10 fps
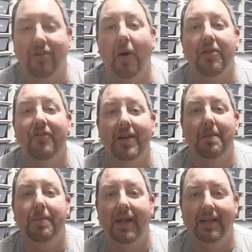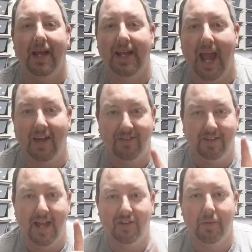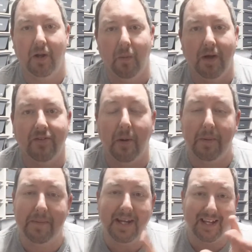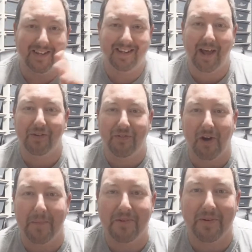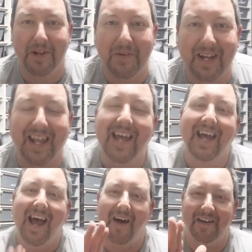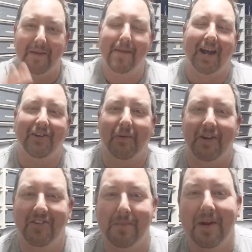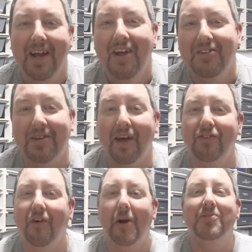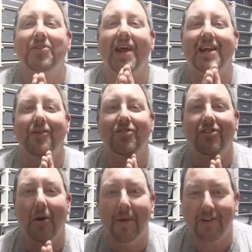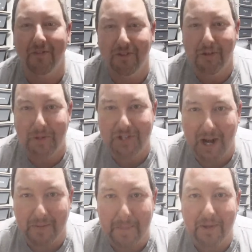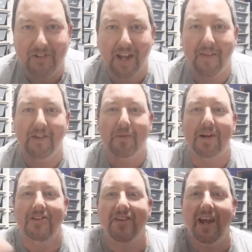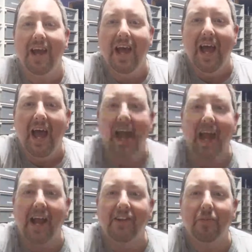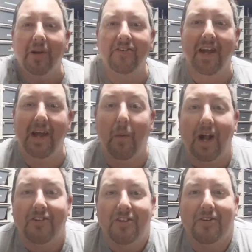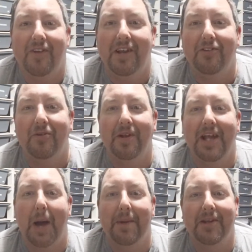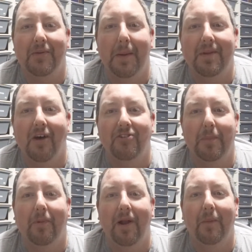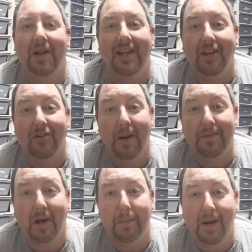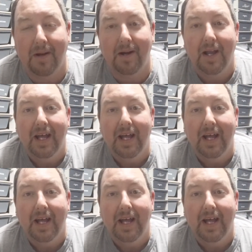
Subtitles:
Oh, the venom being like acid. That's what it was. Oh, let me get to Death Farms really quick, and I'll get back to your question number. So, Death Farms, thank you so much for the super chat. I really appreciate it. I just wanted to say, hey, I just want to say, watching your videos really got me into reptiles to the point I want to get into reptile breeder.